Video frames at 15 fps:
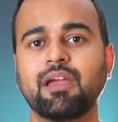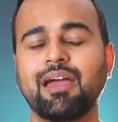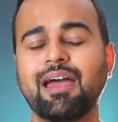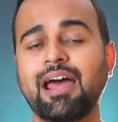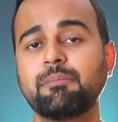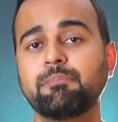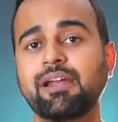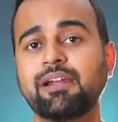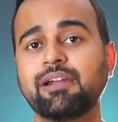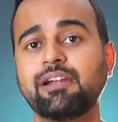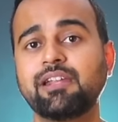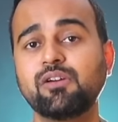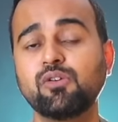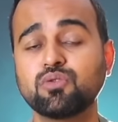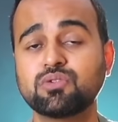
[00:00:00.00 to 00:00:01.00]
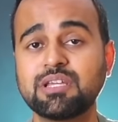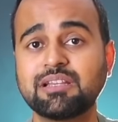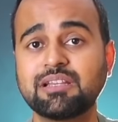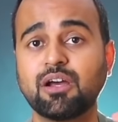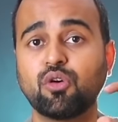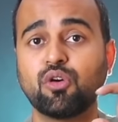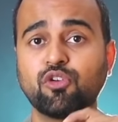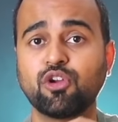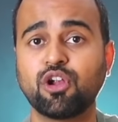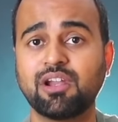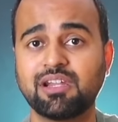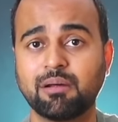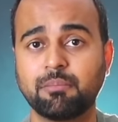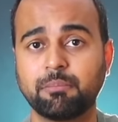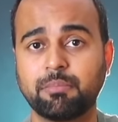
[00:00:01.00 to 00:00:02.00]
And by reducing the overall
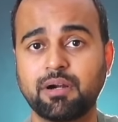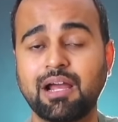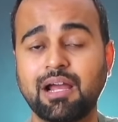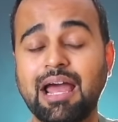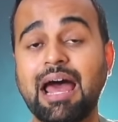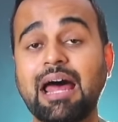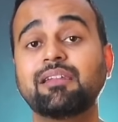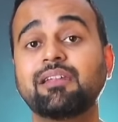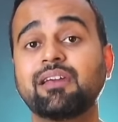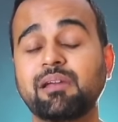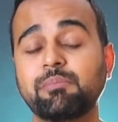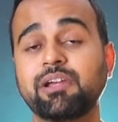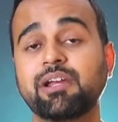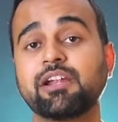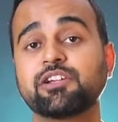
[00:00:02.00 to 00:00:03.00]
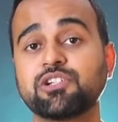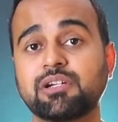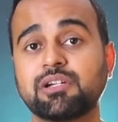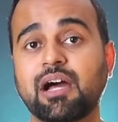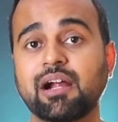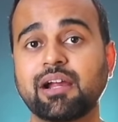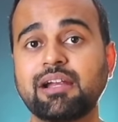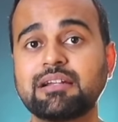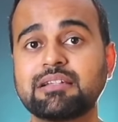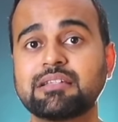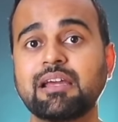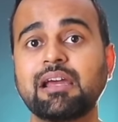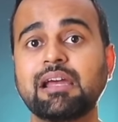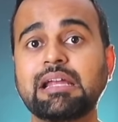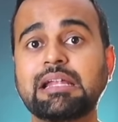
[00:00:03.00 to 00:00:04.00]
number and the immigration targets,
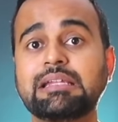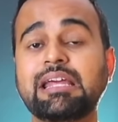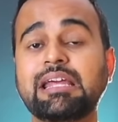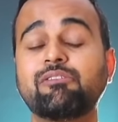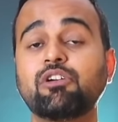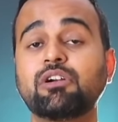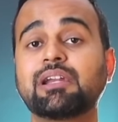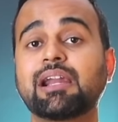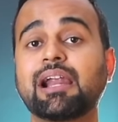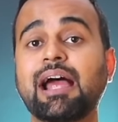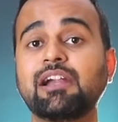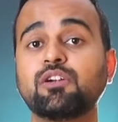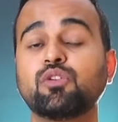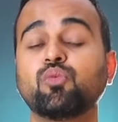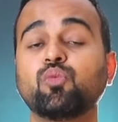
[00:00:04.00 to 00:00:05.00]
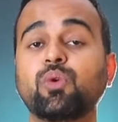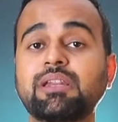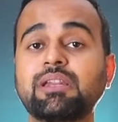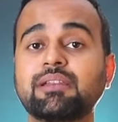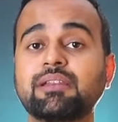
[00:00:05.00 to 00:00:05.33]
they would try to win the